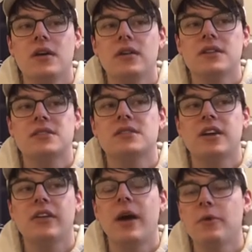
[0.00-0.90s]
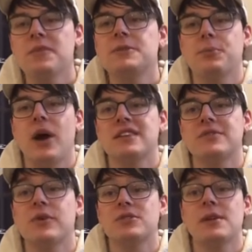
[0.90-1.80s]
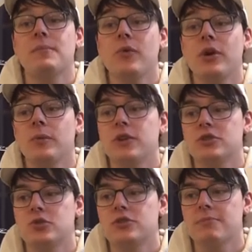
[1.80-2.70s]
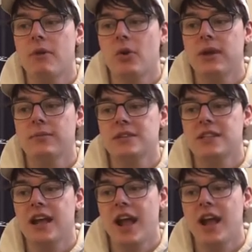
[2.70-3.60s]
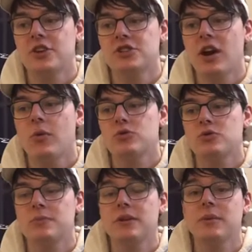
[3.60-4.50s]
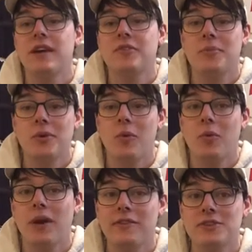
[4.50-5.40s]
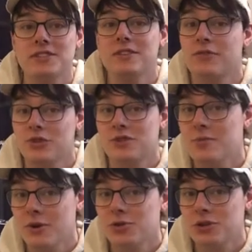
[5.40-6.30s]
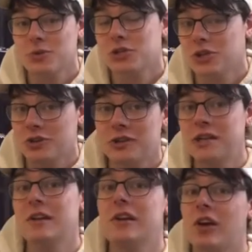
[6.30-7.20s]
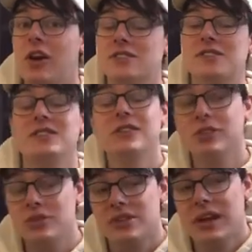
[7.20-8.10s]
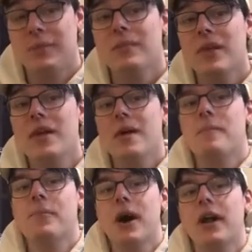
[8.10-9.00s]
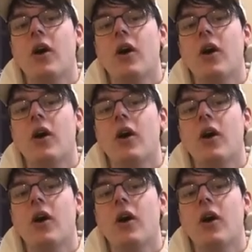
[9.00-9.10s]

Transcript: wouldn't be surprised if at some point we do demote him to the AHL, which would mean we'd have to put him on waivers for demotion, which could cause us to lose him. But